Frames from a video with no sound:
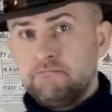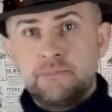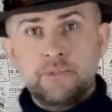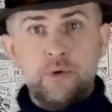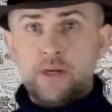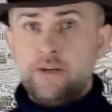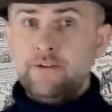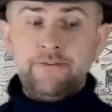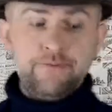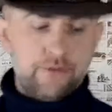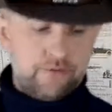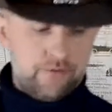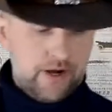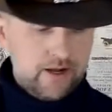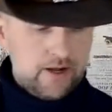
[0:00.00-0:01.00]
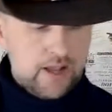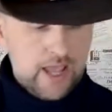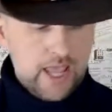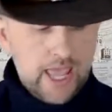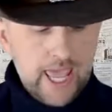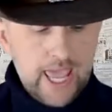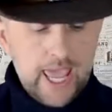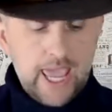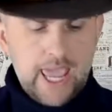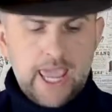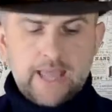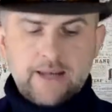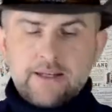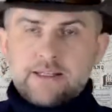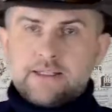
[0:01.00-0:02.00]
Quite different, right?
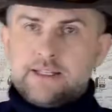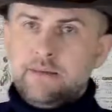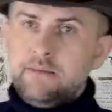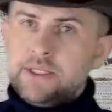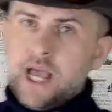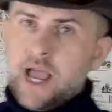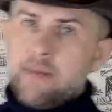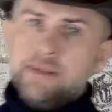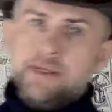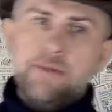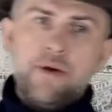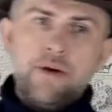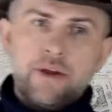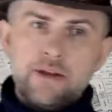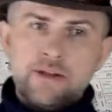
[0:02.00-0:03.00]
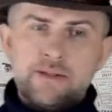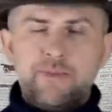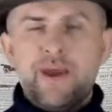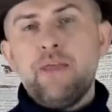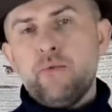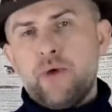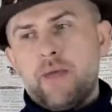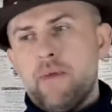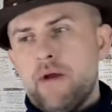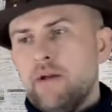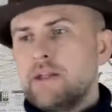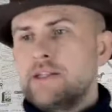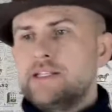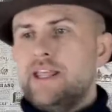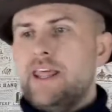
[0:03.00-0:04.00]
And sometimes Americans, by the way,
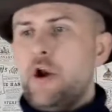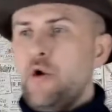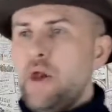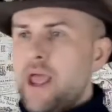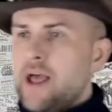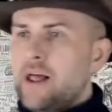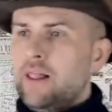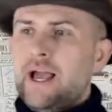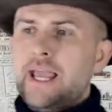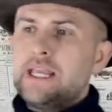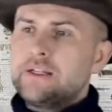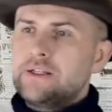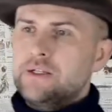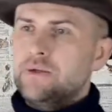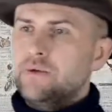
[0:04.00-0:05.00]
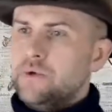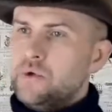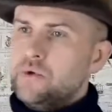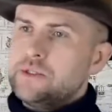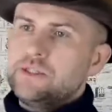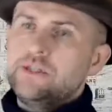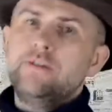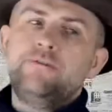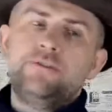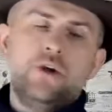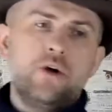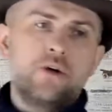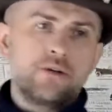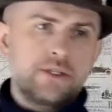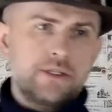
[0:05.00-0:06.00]
they don't like to use
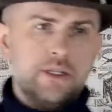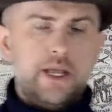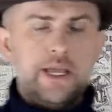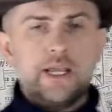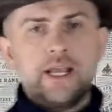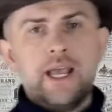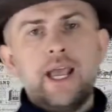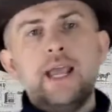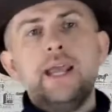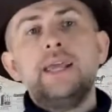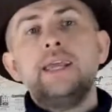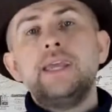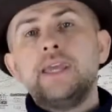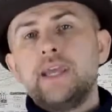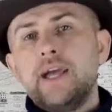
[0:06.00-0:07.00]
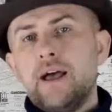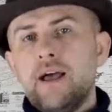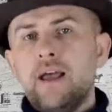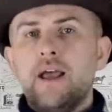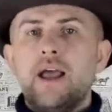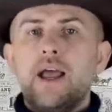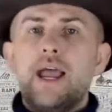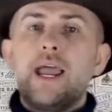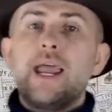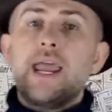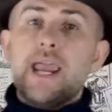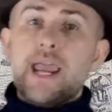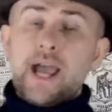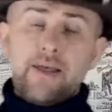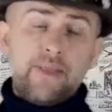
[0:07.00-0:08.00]
diphthongs like
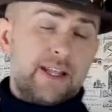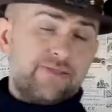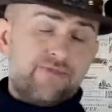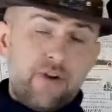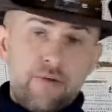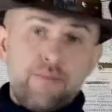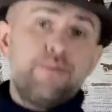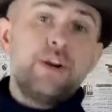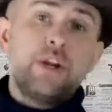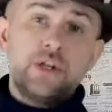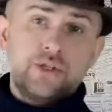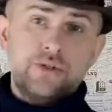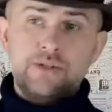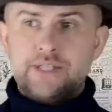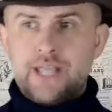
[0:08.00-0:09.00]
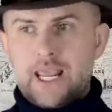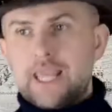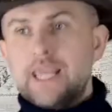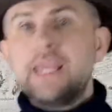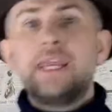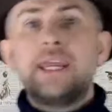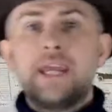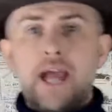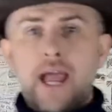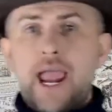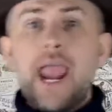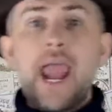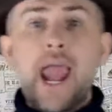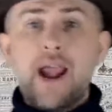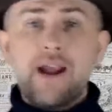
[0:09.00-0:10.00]
that's very British to say
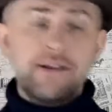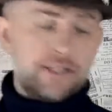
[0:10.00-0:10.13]
air.